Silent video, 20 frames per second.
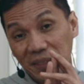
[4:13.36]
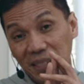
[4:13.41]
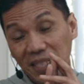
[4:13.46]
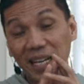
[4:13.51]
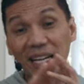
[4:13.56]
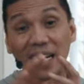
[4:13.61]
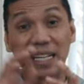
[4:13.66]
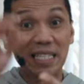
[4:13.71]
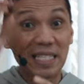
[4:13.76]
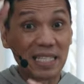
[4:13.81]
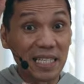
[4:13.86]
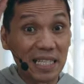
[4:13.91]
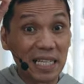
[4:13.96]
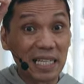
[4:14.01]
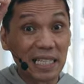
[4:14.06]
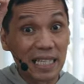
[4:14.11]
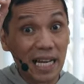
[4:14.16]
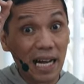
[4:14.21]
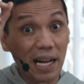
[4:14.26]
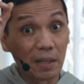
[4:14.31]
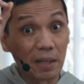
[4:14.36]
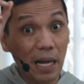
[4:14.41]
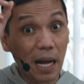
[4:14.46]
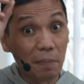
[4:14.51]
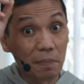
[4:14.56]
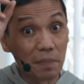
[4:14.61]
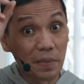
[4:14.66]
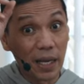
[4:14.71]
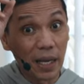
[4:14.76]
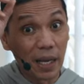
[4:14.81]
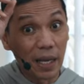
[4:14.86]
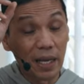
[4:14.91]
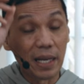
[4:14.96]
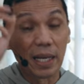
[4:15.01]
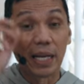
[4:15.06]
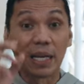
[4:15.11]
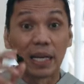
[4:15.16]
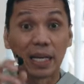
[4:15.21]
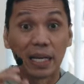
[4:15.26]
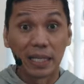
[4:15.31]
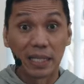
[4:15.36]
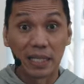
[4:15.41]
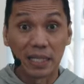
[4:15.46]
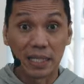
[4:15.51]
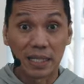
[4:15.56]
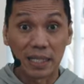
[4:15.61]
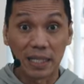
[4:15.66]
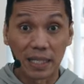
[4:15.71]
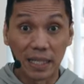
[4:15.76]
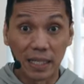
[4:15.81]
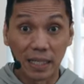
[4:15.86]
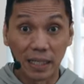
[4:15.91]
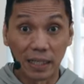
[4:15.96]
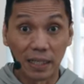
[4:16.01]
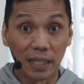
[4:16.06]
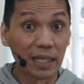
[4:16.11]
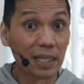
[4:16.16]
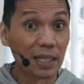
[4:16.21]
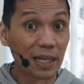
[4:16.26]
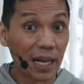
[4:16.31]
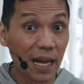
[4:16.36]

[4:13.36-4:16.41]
And then sitting down up there is the